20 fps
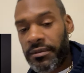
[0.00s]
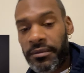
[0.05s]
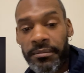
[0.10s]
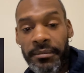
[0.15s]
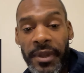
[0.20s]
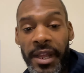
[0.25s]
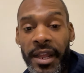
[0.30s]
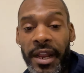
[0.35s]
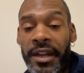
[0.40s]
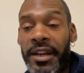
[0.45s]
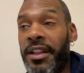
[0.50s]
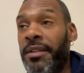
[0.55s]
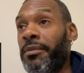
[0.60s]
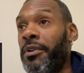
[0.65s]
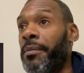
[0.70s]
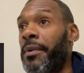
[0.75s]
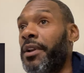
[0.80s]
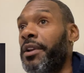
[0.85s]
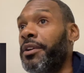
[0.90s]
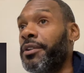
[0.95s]
Man, I need to blow
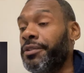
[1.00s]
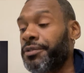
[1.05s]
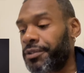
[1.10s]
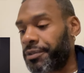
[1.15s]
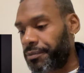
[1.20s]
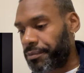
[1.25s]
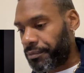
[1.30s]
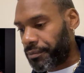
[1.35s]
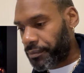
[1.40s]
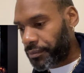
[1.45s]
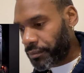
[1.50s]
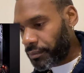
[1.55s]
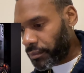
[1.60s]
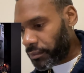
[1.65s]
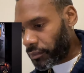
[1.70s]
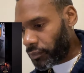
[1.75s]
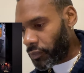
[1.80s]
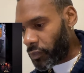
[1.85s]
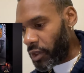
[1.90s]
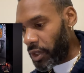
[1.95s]
my nose.
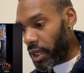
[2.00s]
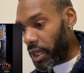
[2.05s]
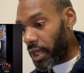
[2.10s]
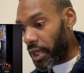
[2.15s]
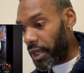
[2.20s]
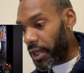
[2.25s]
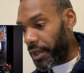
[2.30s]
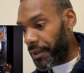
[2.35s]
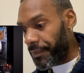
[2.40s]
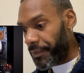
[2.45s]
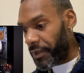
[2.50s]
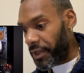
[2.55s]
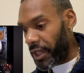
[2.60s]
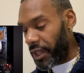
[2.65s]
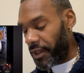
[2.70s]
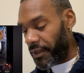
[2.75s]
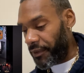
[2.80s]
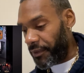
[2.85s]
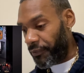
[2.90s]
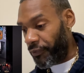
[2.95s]
Um,
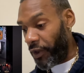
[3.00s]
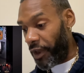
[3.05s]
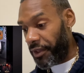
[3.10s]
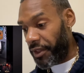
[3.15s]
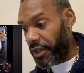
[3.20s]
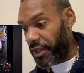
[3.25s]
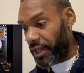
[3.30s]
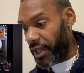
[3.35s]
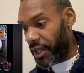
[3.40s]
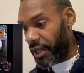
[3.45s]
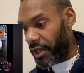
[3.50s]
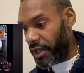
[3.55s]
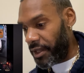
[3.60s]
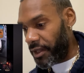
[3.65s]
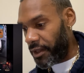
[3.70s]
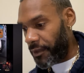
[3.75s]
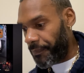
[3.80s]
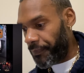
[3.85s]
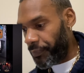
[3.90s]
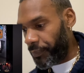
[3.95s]
Frosty
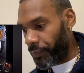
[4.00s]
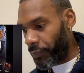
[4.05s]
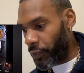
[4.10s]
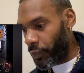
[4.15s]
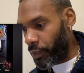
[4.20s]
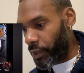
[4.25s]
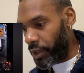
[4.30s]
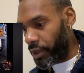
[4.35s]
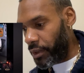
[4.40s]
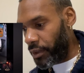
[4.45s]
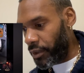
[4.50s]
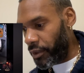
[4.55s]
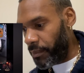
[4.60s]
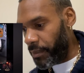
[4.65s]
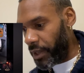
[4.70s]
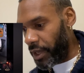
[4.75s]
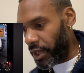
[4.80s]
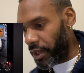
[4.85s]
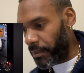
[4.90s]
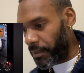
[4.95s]
says, "Well, you
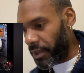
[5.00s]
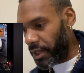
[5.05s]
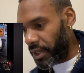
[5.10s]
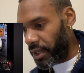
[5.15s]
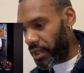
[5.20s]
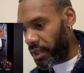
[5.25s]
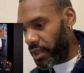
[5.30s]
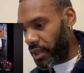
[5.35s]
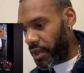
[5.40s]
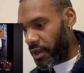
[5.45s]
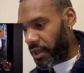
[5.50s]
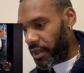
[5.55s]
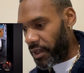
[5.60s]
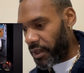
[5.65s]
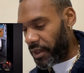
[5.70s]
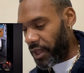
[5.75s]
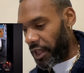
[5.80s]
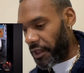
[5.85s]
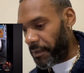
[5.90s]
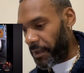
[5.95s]
begging me."
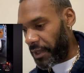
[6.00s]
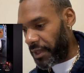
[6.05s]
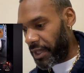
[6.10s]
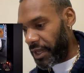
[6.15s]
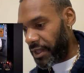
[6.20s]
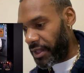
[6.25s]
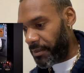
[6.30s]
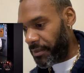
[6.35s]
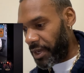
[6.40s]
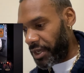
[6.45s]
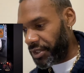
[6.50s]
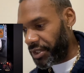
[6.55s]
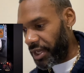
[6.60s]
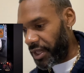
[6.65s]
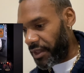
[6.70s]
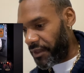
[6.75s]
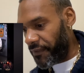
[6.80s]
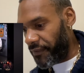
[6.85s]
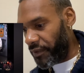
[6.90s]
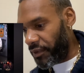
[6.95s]
Suspect says, "I'm not
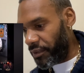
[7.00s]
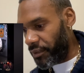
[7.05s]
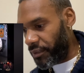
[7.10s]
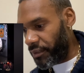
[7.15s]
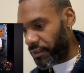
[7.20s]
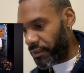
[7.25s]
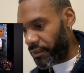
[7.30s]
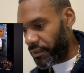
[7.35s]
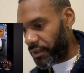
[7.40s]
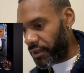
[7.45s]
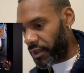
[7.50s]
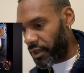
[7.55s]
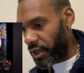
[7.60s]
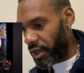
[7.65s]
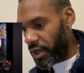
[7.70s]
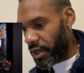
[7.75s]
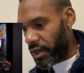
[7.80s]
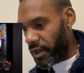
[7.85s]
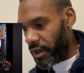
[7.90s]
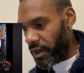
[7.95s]
chasing views."
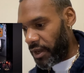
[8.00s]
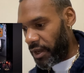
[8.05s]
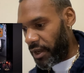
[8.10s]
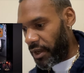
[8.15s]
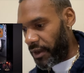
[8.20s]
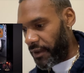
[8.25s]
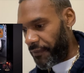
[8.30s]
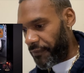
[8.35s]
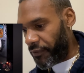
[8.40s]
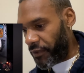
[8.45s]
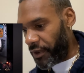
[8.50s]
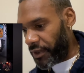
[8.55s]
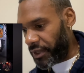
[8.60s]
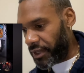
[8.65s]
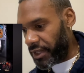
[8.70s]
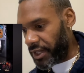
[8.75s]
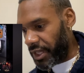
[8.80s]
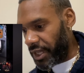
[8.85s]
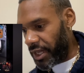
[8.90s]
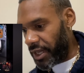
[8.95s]
Uh, Frosty
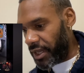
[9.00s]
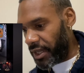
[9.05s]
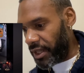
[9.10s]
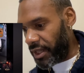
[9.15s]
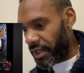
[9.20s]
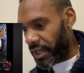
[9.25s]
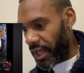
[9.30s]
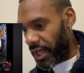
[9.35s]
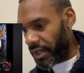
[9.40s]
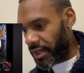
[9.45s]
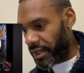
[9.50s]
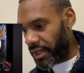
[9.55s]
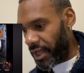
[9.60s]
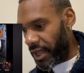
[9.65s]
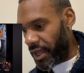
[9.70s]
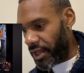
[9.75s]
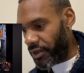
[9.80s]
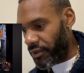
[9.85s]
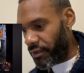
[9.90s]
says, "That's sad.